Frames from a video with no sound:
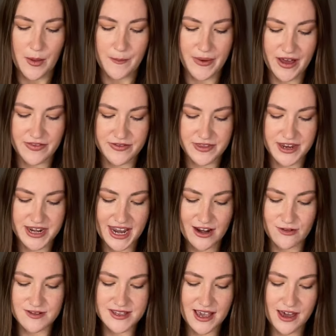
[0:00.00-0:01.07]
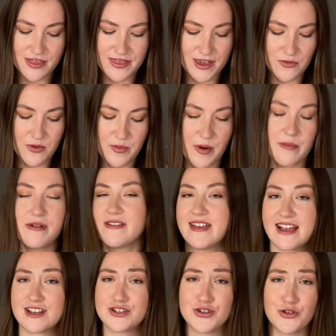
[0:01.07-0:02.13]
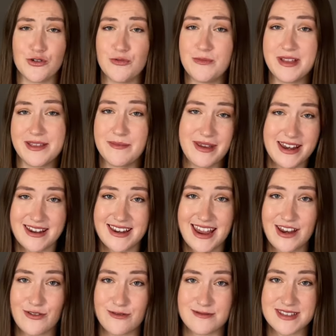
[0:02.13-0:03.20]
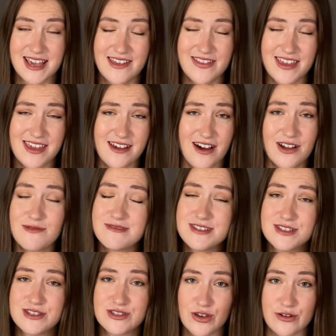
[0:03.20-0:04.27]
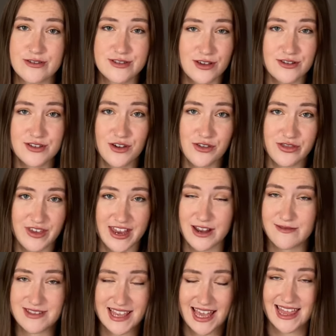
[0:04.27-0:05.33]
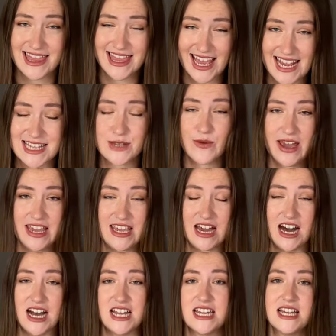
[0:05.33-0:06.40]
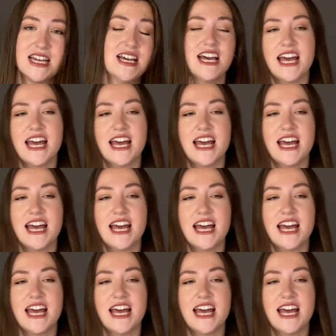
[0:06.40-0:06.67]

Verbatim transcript: But the needles I think were probably like two millimeter needles and the yarn was so, so, so thin. It was like lace weight yarn.